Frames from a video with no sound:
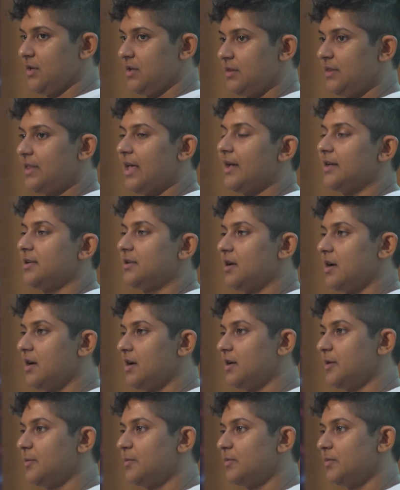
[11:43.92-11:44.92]
that
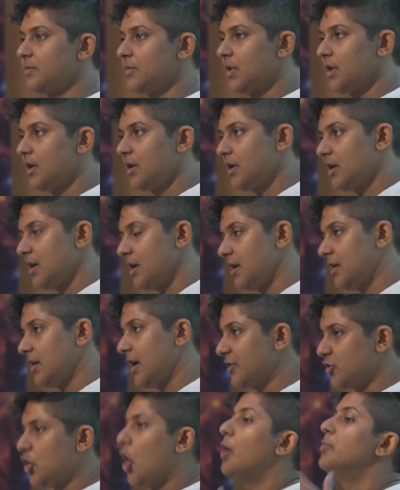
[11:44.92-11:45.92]

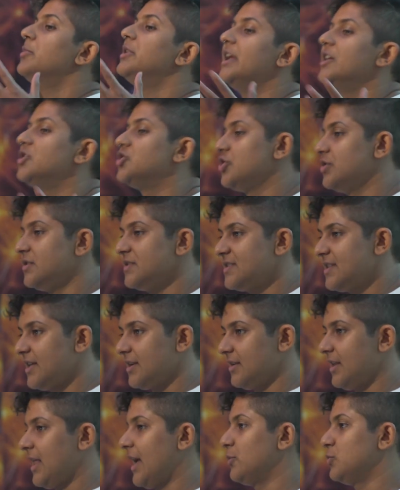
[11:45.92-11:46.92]
and combinations that
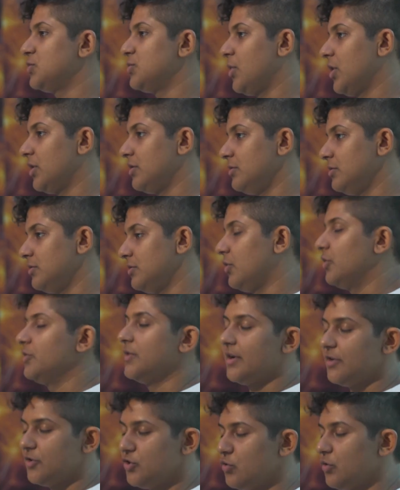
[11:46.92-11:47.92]
a language model or
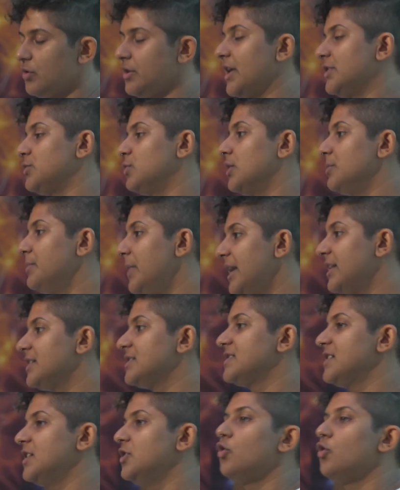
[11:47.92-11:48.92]
that a neural network makes in